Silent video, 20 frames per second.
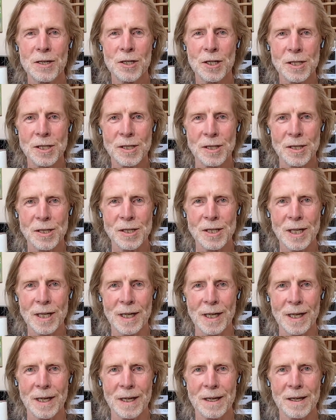just the
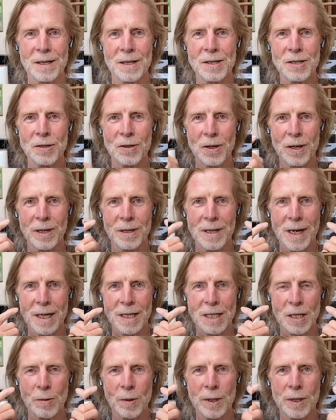seeing. So
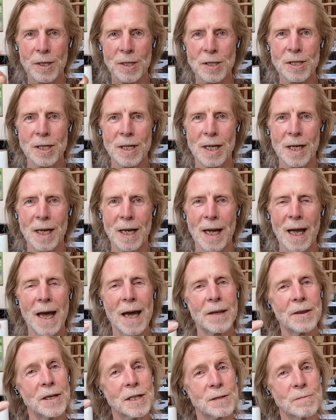connecting with the seeing.
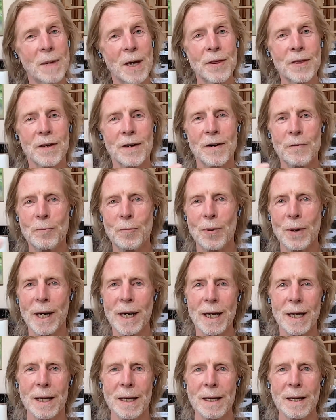And this method of
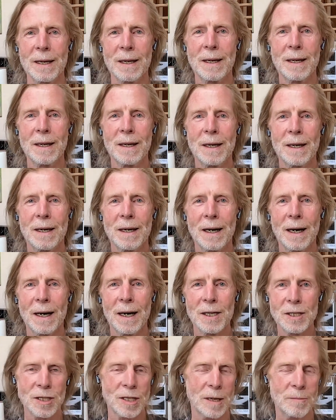breaking
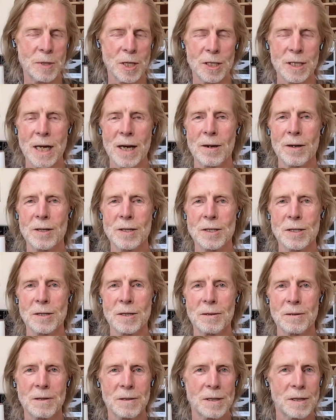a subject down
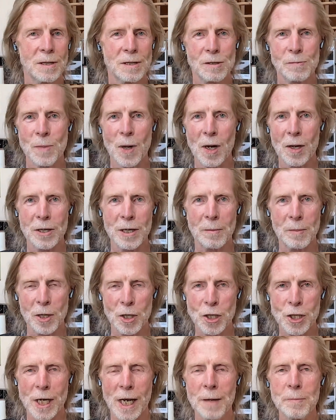into small number
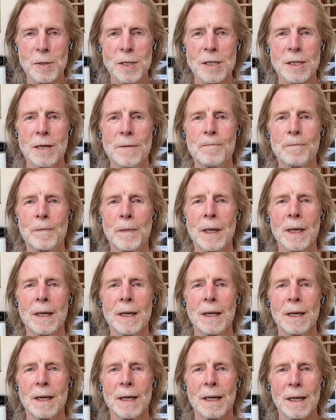of shapes
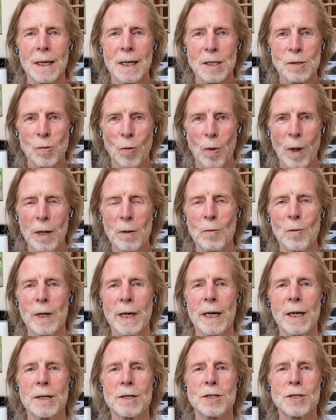is one
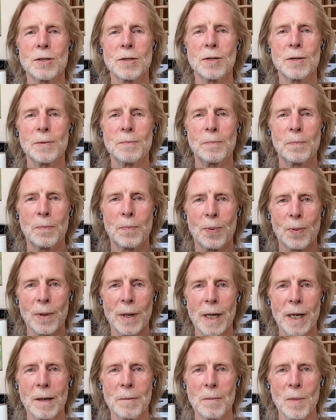way to
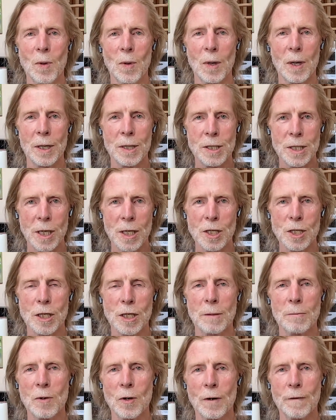bring more
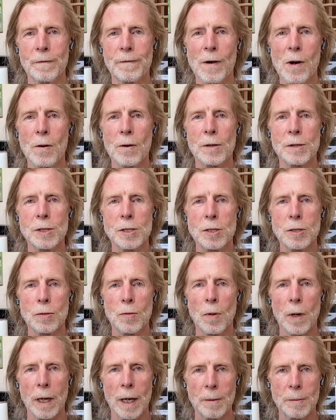attention, more focus
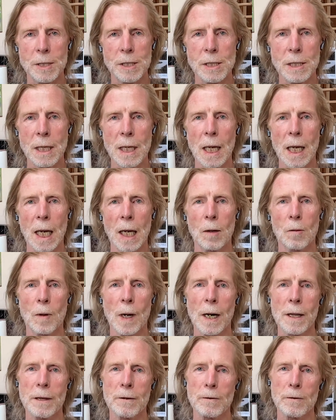to what I'm seeing
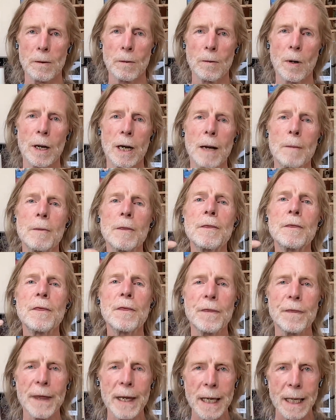rather than what I'm
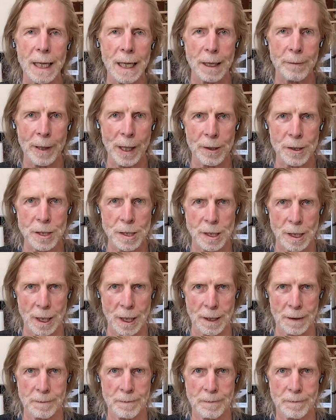thinking about seeing.